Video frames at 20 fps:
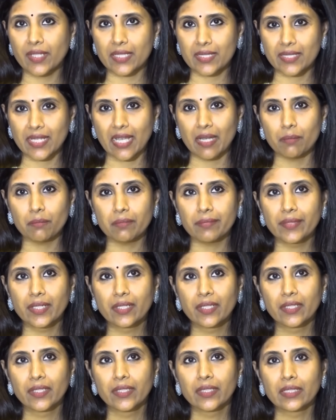exam,
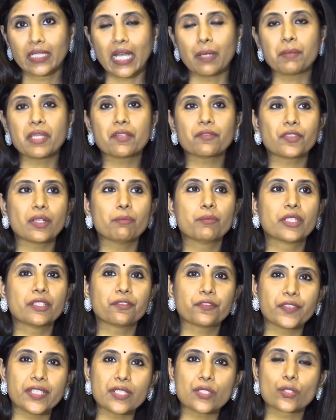coming from
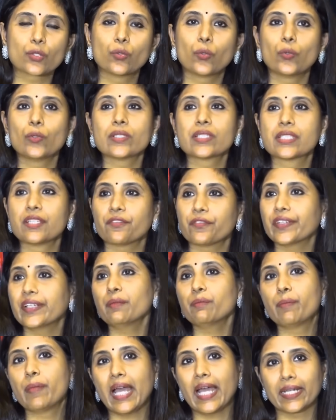different schools,
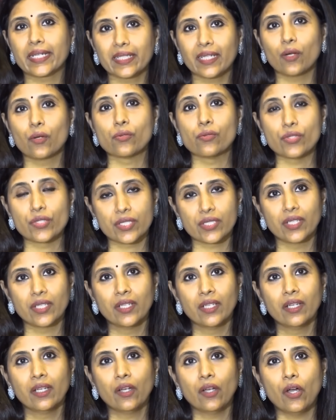different backgrounds,
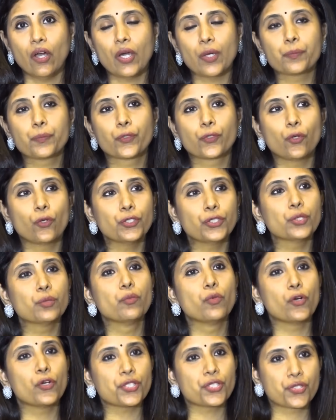are prone to
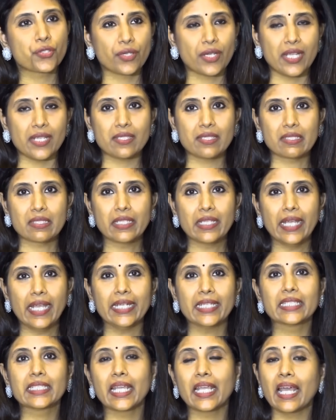more stress
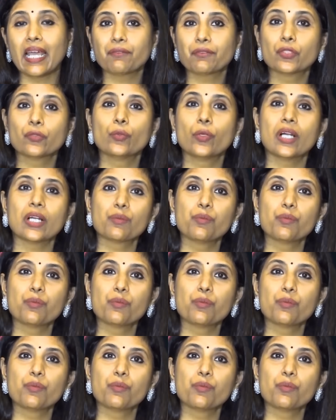and they have to work